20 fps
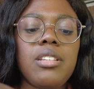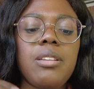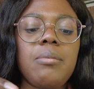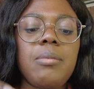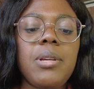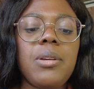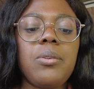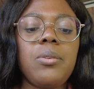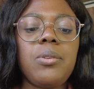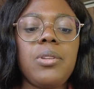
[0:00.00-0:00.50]
in
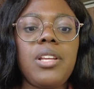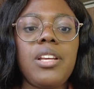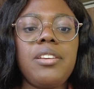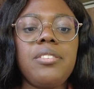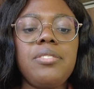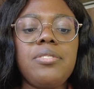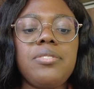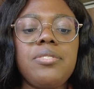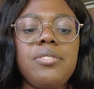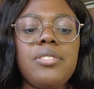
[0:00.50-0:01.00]
my whole life.
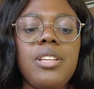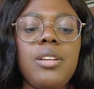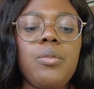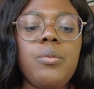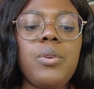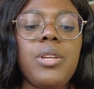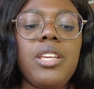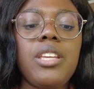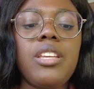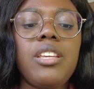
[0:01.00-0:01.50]
And
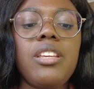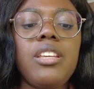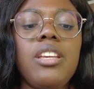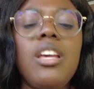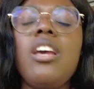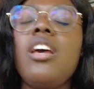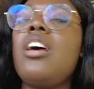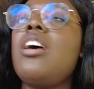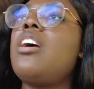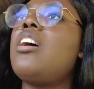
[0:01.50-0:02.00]
we,
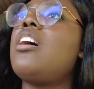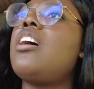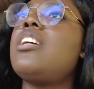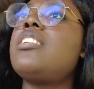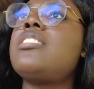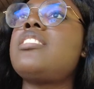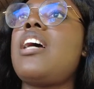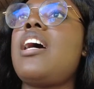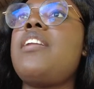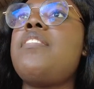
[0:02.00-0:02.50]

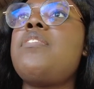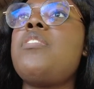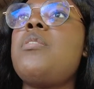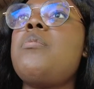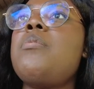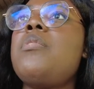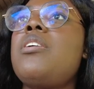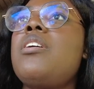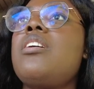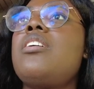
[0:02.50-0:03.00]
aside
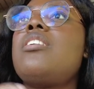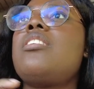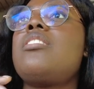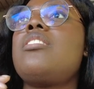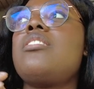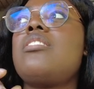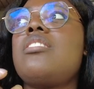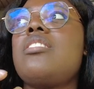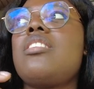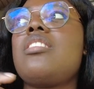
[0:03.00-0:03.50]
from
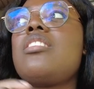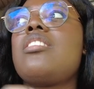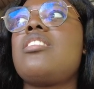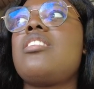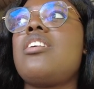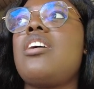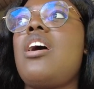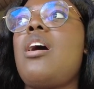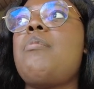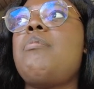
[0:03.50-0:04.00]
the
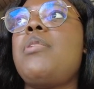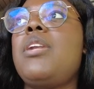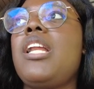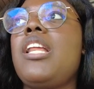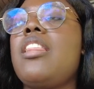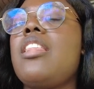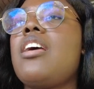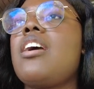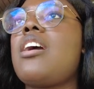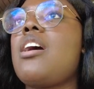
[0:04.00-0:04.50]
company
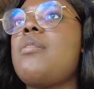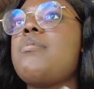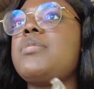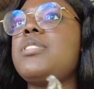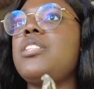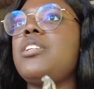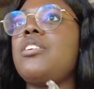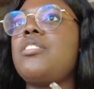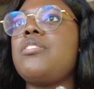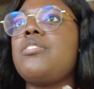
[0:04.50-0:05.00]
that comes
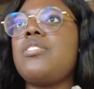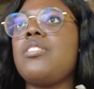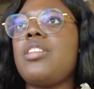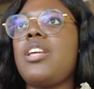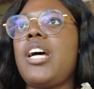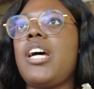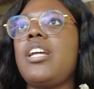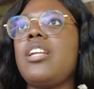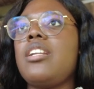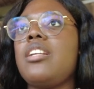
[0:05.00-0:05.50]
here for
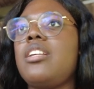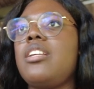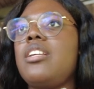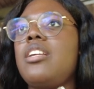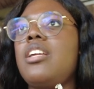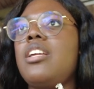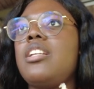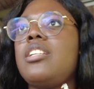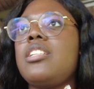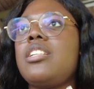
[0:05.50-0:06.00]
that
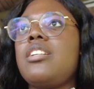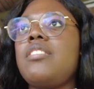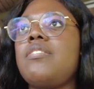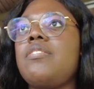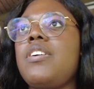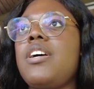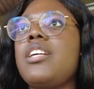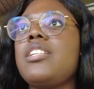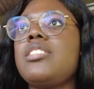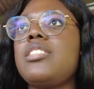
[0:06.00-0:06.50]
Indian Turkish
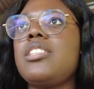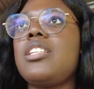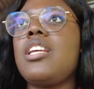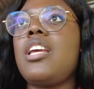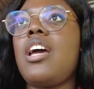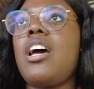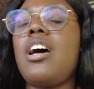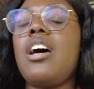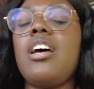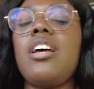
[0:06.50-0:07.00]
fest,
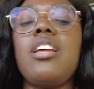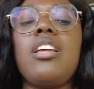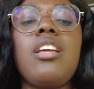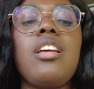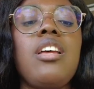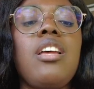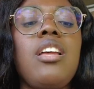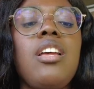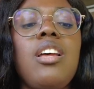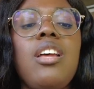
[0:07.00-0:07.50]
yeah,
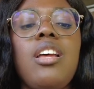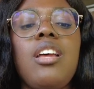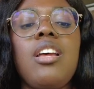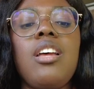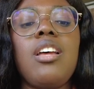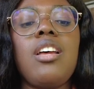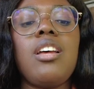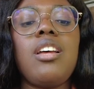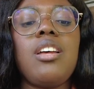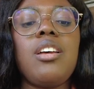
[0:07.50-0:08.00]
I can't
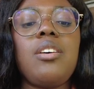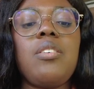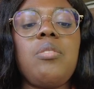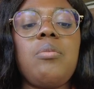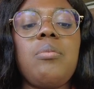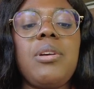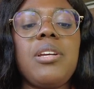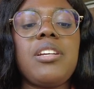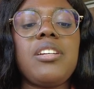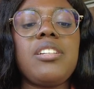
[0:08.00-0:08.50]
remember. Oh
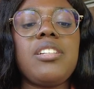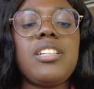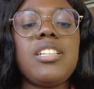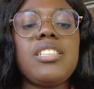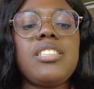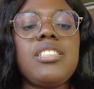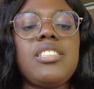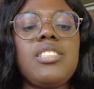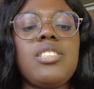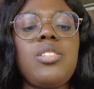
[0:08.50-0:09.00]
my goodness,
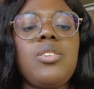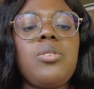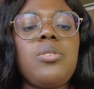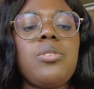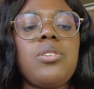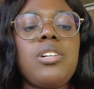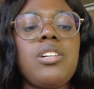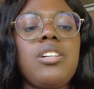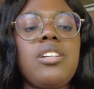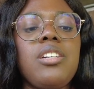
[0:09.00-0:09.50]
so
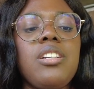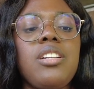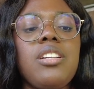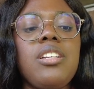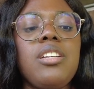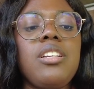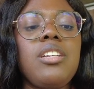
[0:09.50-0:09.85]
they're good. In